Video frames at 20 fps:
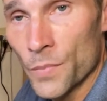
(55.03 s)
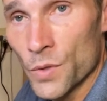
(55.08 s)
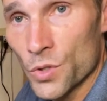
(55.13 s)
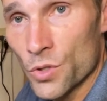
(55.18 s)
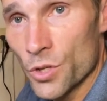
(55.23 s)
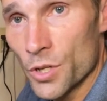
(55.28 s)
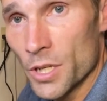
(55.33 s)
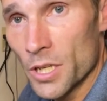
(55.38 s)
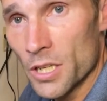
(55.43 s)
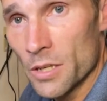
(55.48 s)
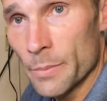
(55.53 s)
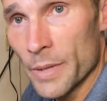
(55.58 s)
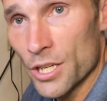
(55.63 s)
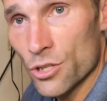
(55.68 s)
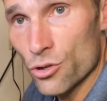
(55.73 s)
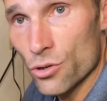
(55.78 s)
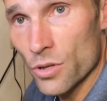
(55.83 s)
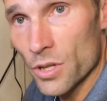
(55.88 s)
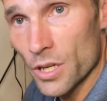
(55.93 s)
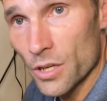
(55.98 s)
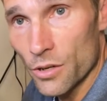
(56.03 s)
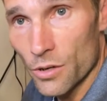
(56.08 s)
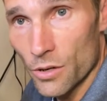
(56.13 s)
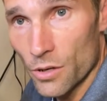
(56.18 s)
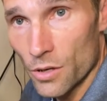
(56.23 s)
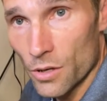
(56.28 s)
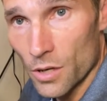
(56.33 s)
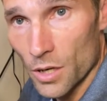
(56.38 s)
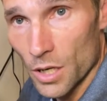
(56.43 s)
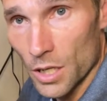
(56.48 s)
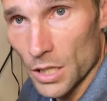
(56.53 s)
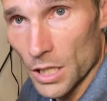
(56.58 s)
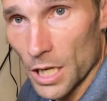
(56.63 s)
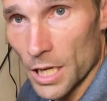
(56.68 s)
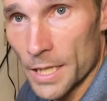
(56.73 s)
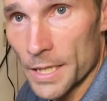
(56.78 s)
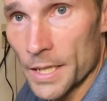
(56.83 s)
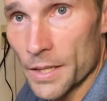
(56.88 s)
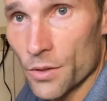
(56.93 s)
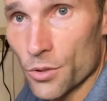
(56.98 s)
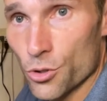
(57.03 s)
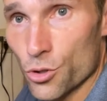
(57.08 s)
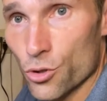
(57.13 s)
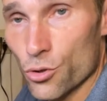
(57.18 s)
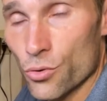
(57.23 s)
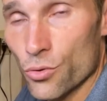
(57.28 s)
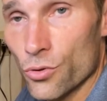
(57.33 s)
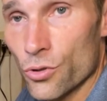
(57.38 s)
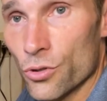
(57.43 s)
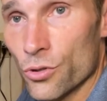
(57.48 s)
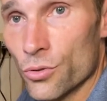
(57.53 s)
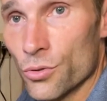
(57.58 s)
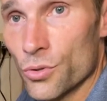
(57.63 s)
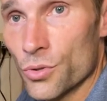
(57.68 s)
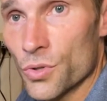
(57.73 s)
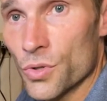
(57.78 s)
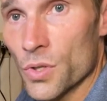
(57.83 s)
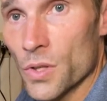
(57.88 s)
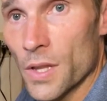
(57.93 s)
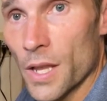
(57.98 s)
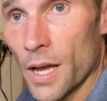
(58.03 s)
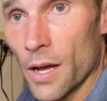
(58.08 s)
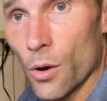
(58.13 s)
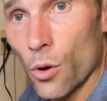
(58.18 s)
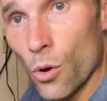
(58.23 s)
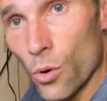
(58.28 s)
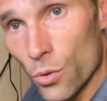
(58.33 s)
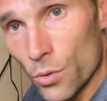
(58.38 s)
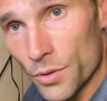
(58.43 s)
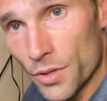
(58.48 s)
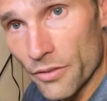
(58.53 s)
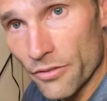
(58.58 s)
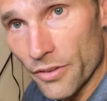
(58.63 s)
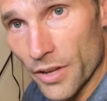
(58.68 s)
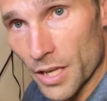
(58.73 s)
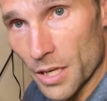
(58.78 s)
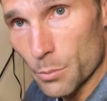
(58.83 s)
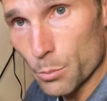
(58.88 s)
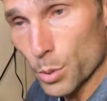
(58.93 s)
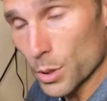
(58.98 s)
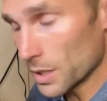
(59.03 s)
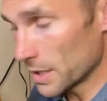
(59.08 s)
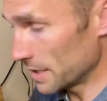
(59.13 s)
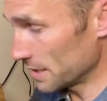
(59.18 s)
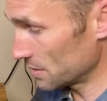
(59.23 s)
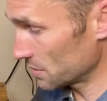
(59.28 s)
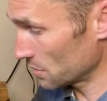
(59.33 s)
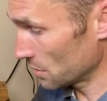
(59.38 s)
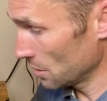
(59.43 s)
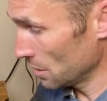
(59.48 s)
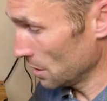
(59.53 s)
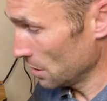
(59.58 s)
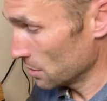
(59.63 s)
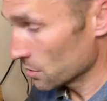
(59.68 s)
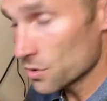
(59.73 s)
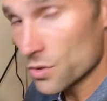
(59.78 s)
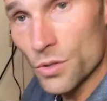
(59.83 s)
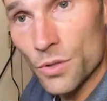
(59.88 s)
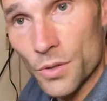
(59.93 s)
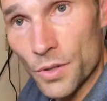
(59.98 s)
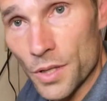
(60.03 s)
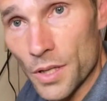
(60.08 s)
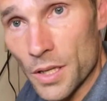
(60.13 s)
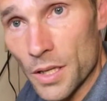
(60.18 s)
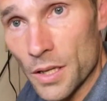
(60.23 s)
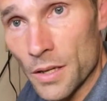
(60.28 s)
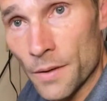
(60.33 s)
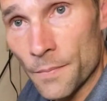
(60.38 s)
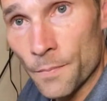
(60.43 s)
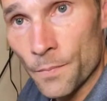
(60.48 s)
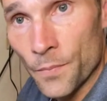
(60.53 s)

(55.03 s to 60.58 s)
So you need to make sure that you're aligning the screws that hold the fan in place to the